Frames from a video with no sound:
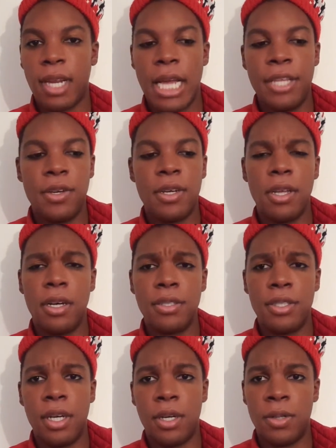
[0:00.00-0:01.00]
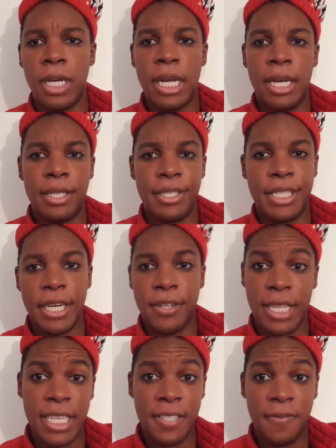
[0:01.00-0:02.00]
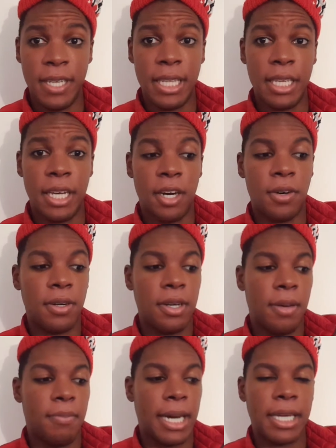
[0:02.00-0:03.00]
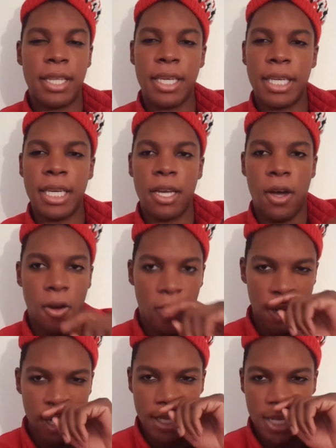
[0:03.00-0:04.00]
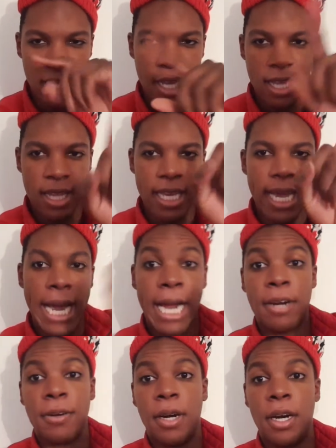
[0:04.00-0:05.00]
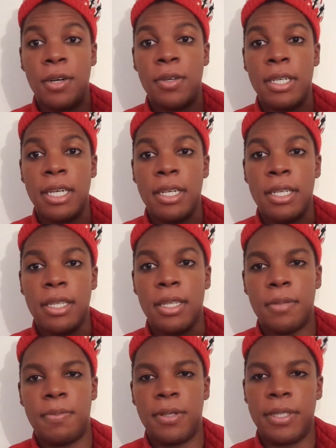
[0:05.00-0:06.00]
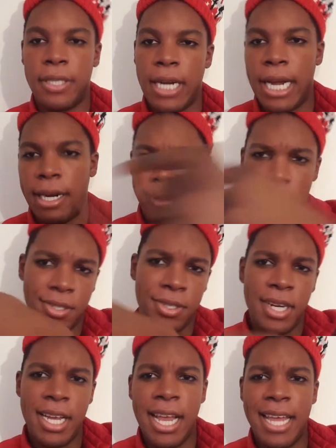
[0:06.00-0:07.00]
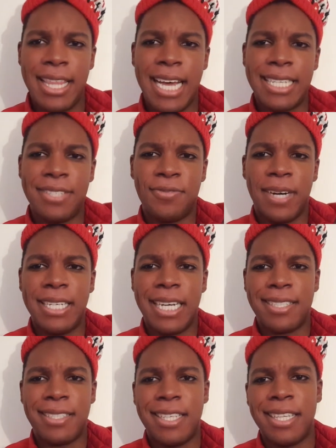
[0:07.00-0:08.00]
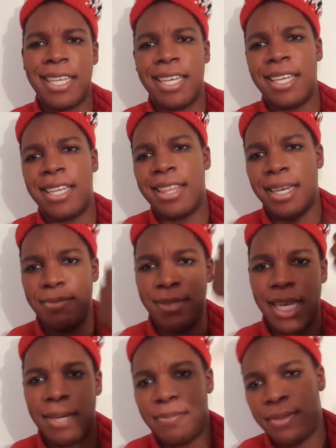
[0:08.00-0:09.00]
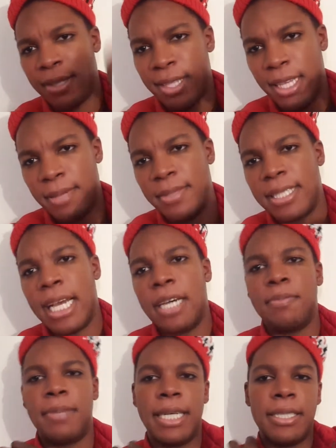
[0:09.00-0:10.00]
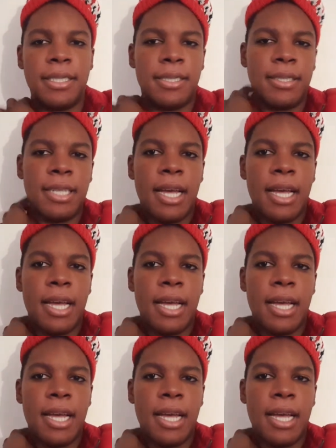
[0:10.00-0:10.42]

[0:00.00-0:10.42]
And you could also share this video by clicking on the arrow, the pointer arrow, that's right next to the thumbs up, thumbs down button.